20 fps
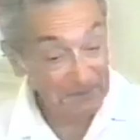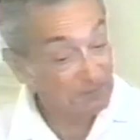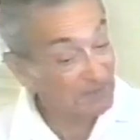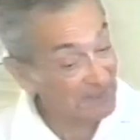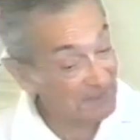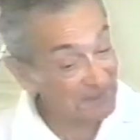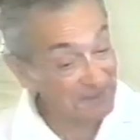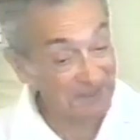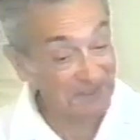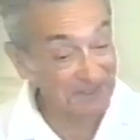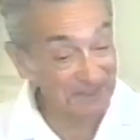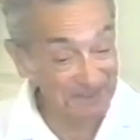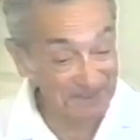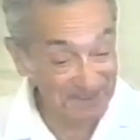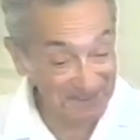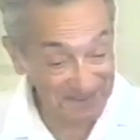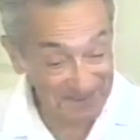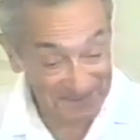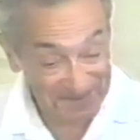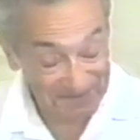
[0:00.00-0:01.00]

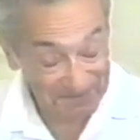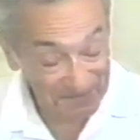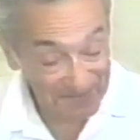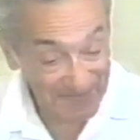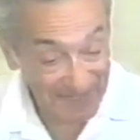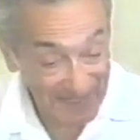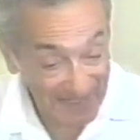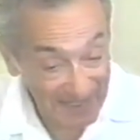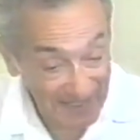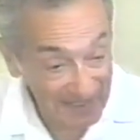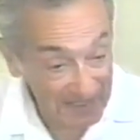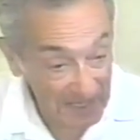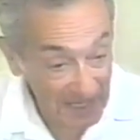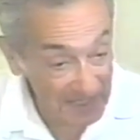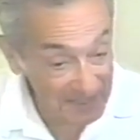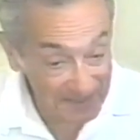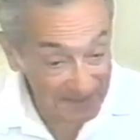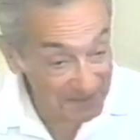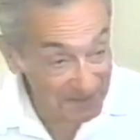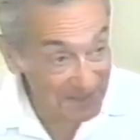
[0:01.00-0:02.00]
because
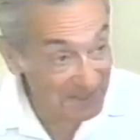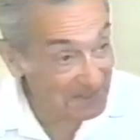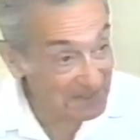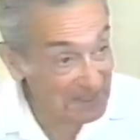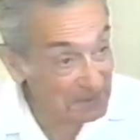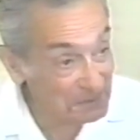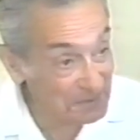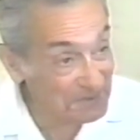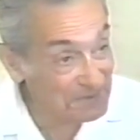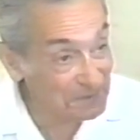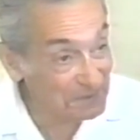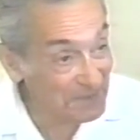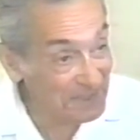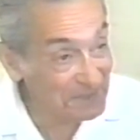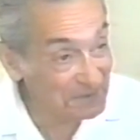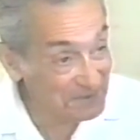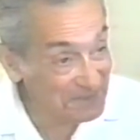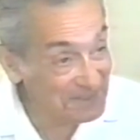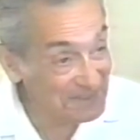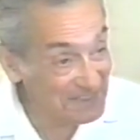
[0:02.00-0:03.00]
I didn't think that was the way
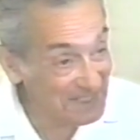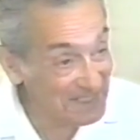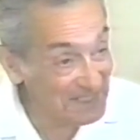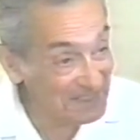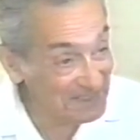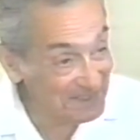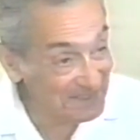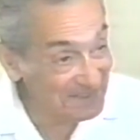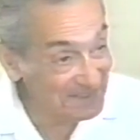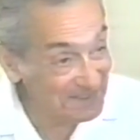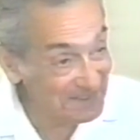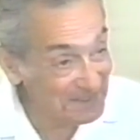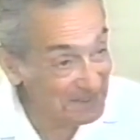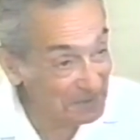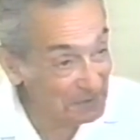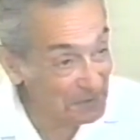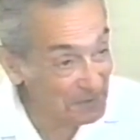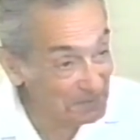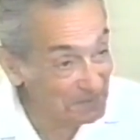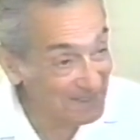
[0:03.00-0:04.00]
you design
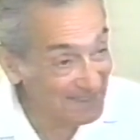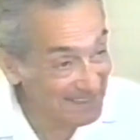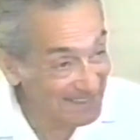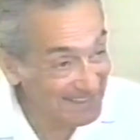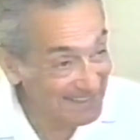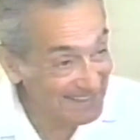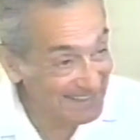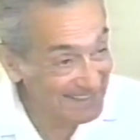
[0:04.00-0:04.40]
equipment.